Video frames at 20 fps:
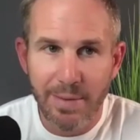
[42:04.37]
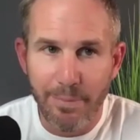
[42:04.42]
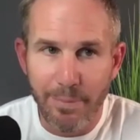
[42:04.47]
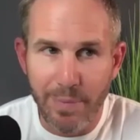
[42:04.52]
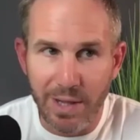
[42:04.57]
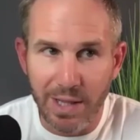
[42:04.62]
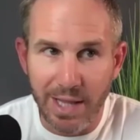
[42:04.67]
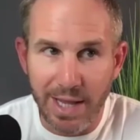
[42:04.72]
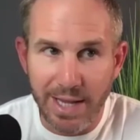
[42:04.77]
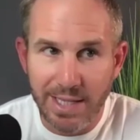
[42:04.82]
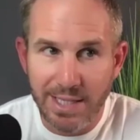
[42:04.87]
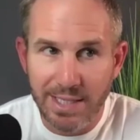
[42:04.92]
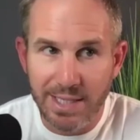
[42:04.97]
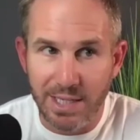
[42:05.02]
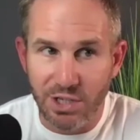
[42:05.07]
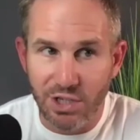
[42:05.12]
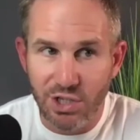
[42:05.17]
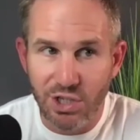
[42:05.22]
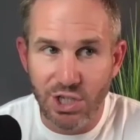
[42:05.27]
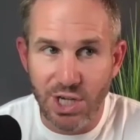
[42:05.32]
But mm-hmm. like
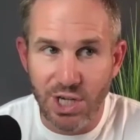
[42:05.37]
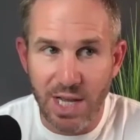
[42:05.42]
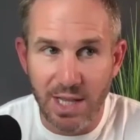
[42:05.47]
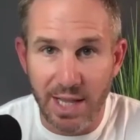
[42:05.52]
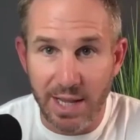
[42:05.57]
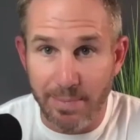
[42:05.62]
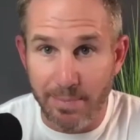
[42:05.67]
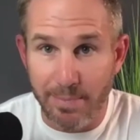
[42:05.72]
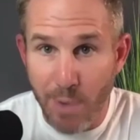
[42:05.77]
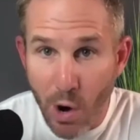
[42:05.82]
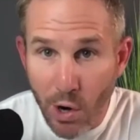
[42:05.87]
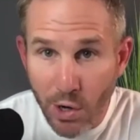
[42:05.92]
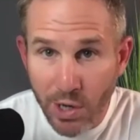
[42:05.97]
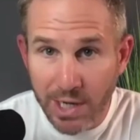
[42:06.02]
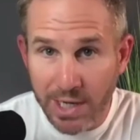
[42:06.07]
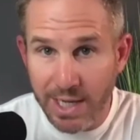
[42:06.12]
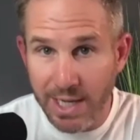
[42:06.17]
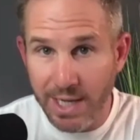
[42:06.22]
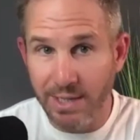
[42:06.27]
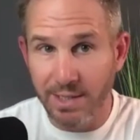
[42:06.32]
to ge- like
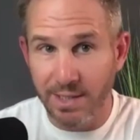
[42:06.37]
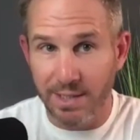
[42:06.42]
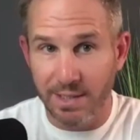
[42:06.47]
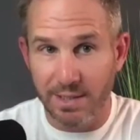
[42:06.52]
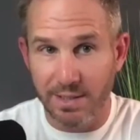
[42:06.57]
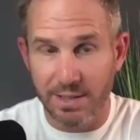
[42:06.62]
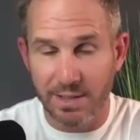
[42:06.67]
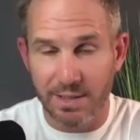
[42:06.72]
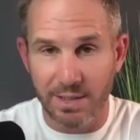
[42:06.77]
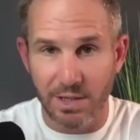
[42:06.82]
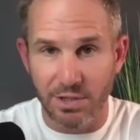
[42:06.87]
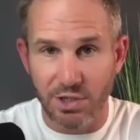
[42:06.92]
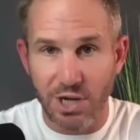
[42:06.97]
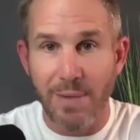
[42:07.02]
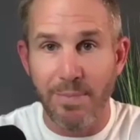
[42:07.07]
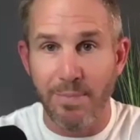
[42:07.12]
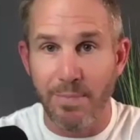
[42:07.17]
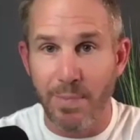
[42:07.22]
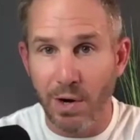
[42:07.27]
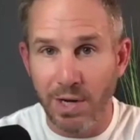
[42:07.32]
marketing, the
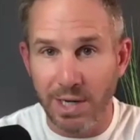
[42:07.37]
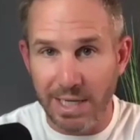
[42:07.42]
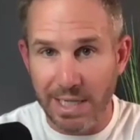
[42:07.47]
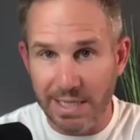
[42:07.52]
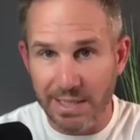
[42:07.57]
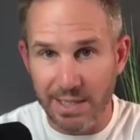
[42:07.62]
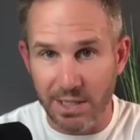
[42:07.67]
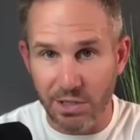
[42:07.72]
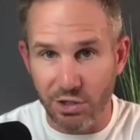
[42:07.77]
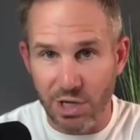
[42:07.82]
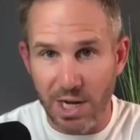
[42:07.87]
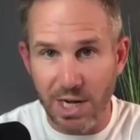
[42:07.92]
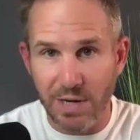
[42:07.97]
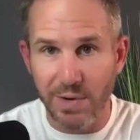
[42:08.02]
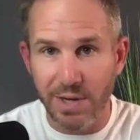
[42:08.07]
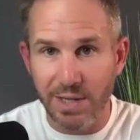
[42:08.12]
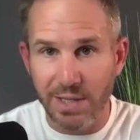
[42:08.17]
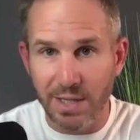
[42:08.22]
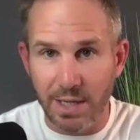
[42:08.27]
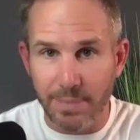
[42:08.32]
job of marketing is to
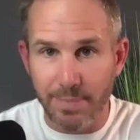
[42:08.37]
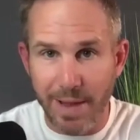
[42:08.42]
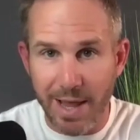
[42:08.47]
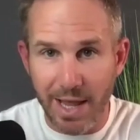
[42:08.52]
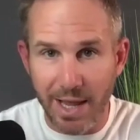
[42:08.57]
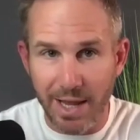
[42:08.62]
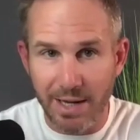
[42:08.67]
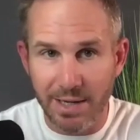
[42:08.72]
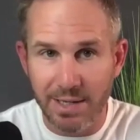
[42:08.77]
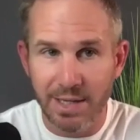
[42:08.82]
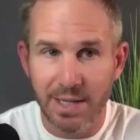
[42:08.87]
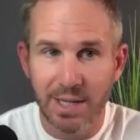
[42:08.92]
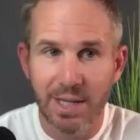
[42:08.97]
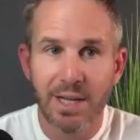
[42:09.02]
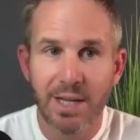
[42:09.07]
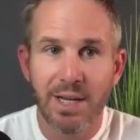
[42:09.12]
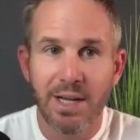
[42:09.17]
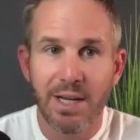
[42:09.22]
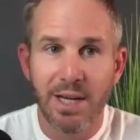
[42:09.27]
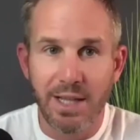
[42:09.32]
generate the demand,
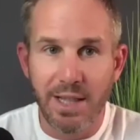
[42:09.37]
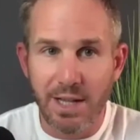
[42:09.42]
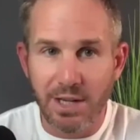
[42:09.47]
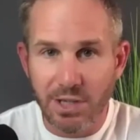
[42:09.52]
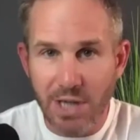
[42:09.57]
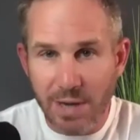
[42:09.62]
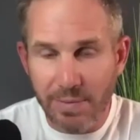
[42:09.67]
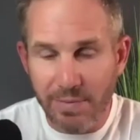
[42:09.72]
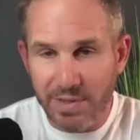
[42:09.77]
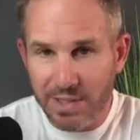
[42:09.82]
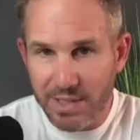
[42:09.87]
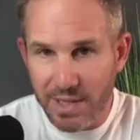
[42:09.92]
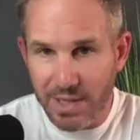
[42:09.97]
and the job of mm-hmm.